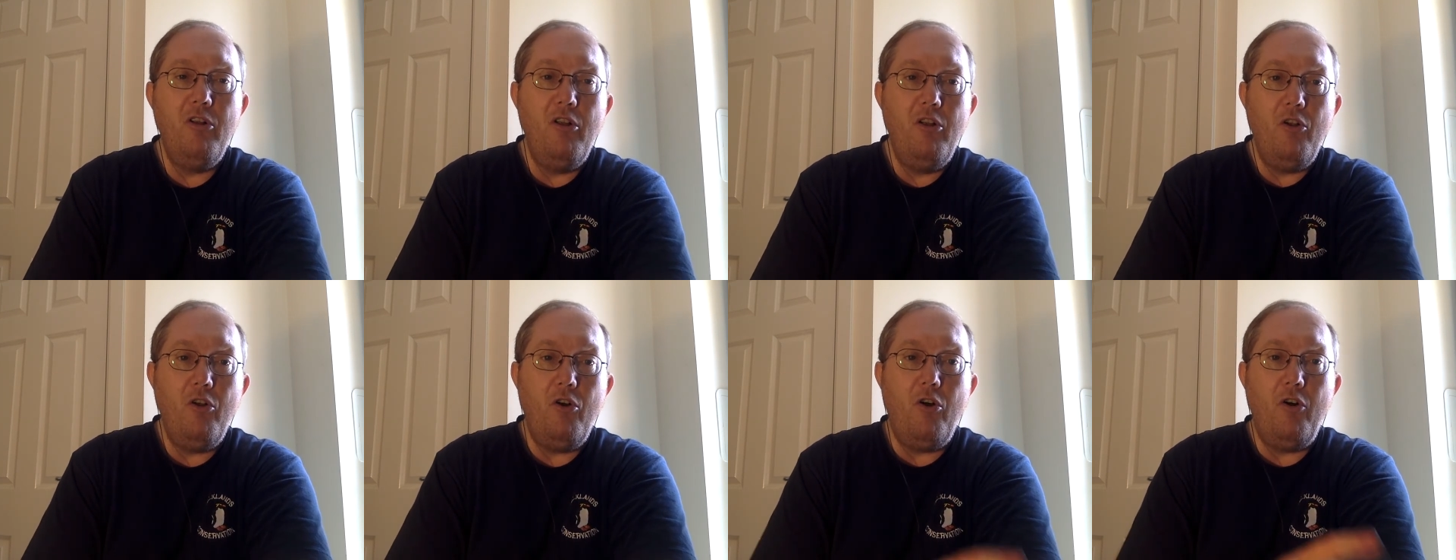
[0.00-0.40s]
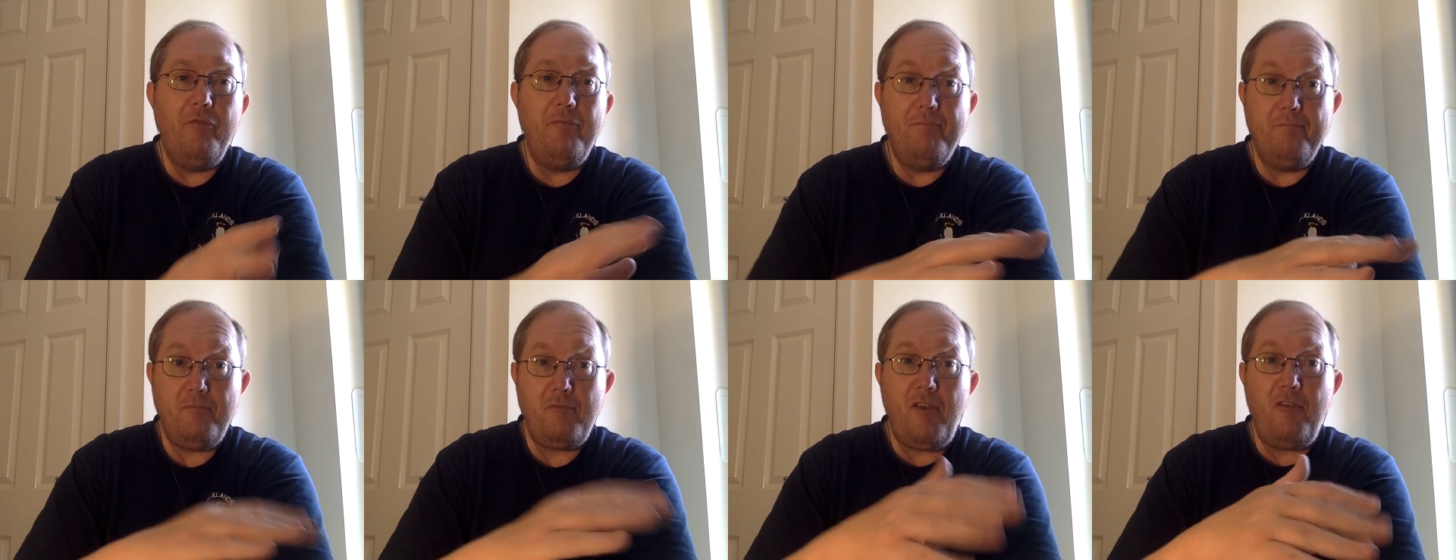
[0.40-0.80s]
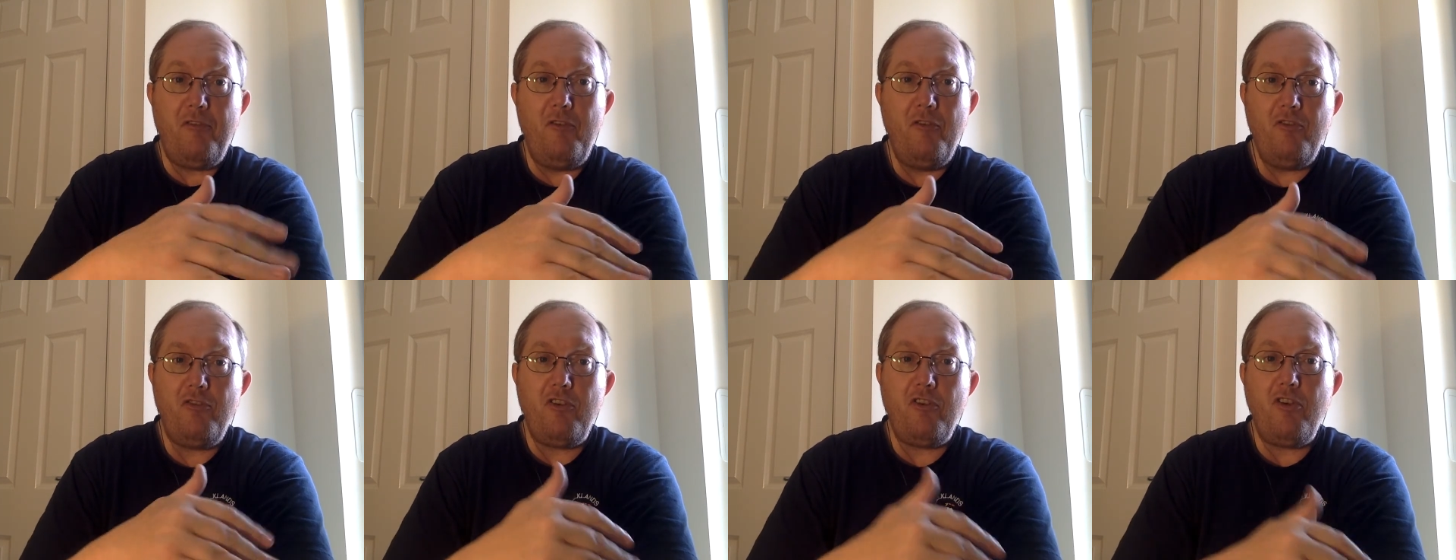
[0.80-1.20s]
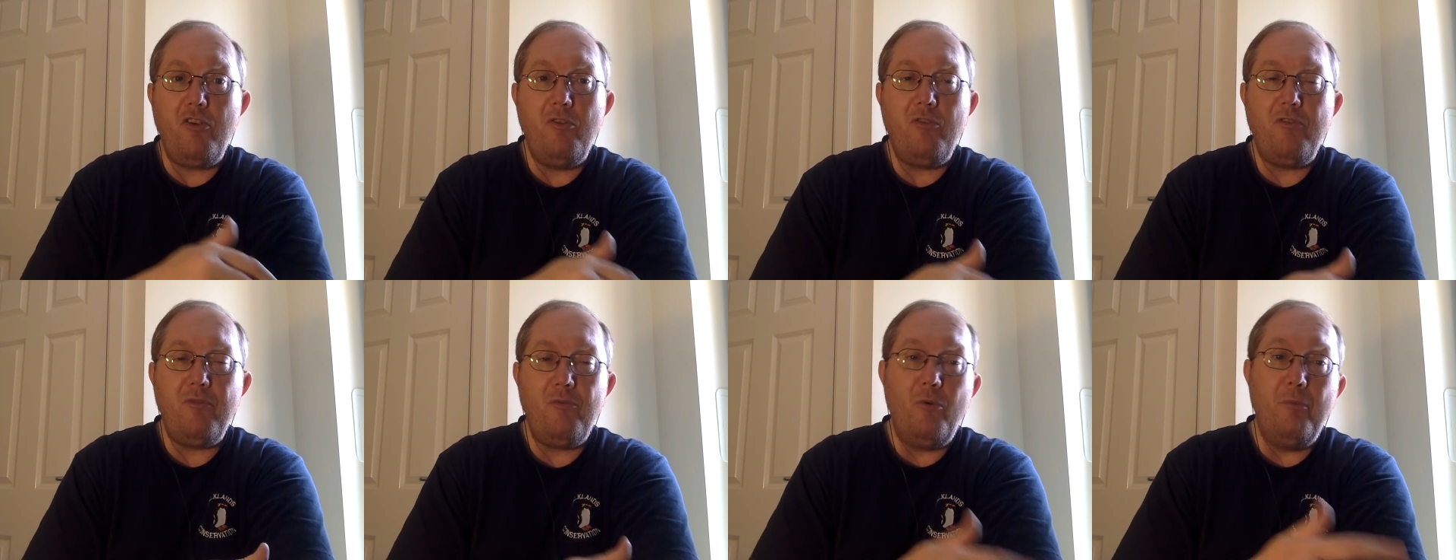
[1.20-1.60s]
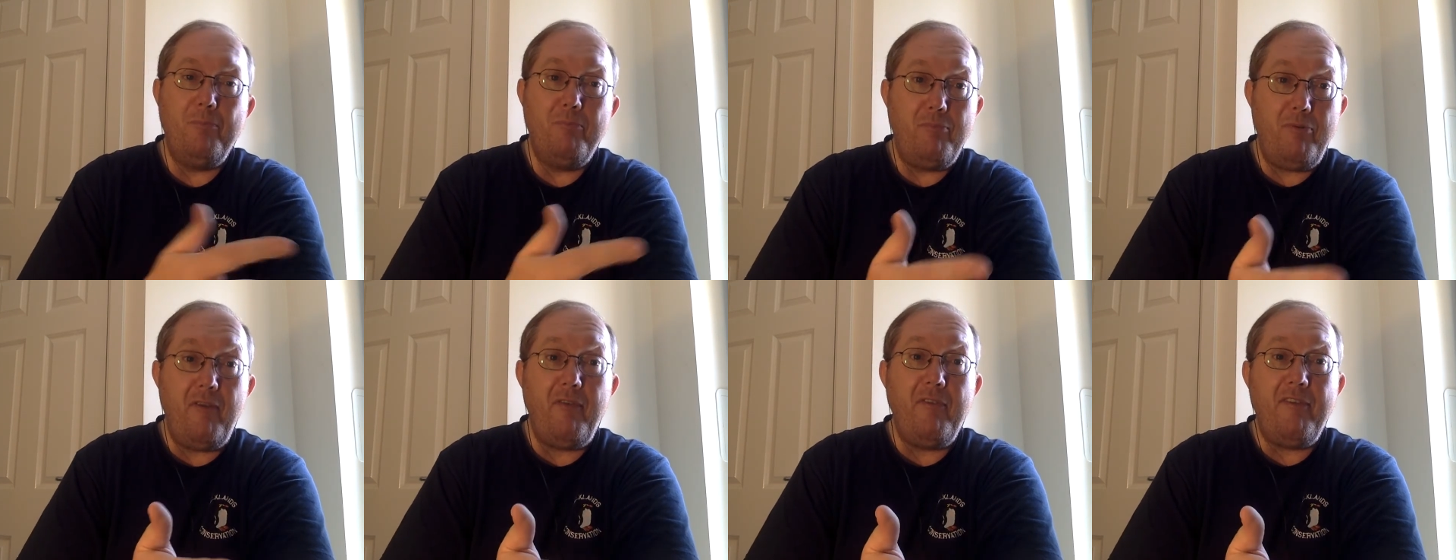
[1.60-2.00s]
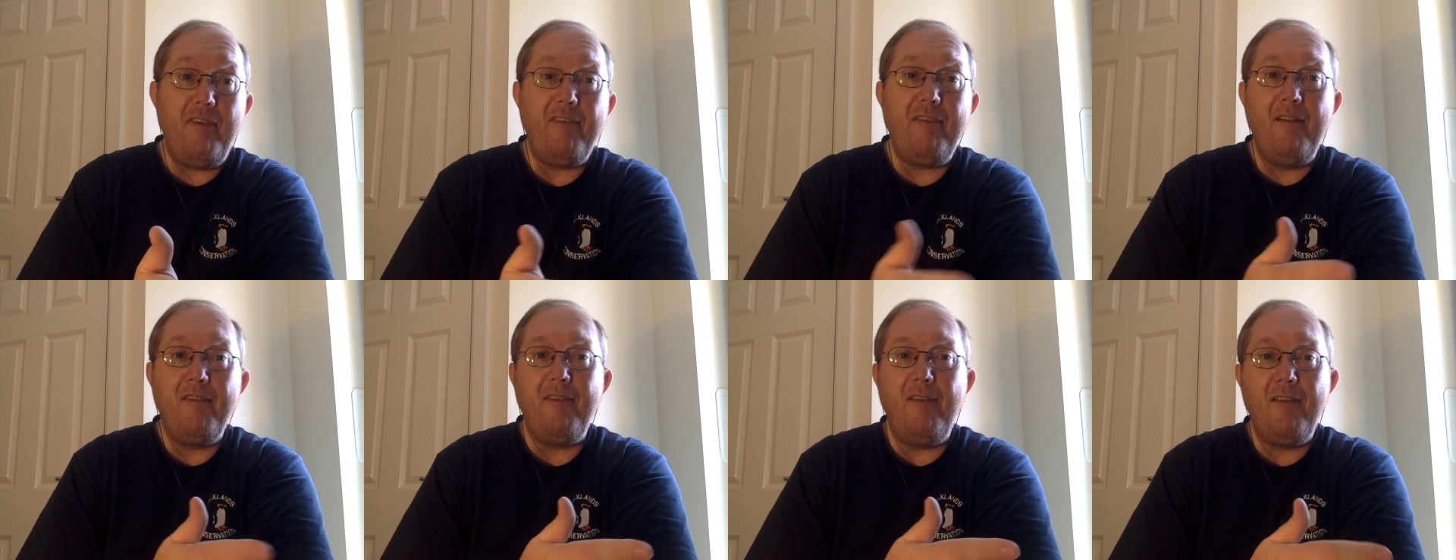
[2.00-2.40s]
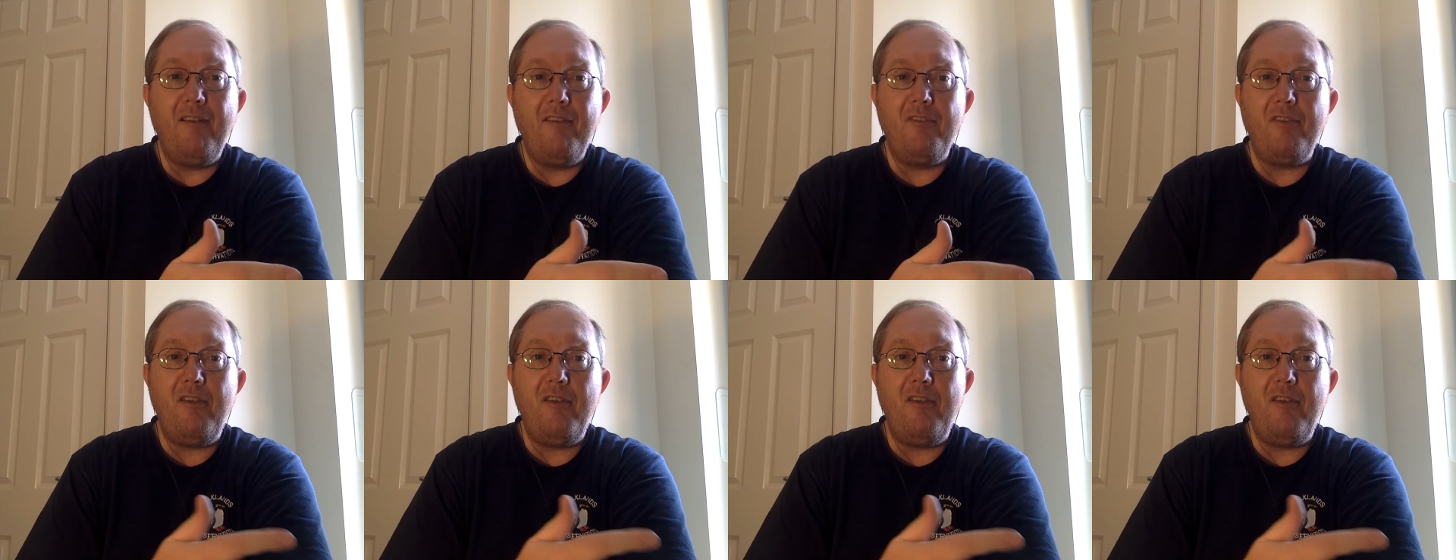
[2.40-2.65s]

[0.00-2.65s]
of different security or privacy settings.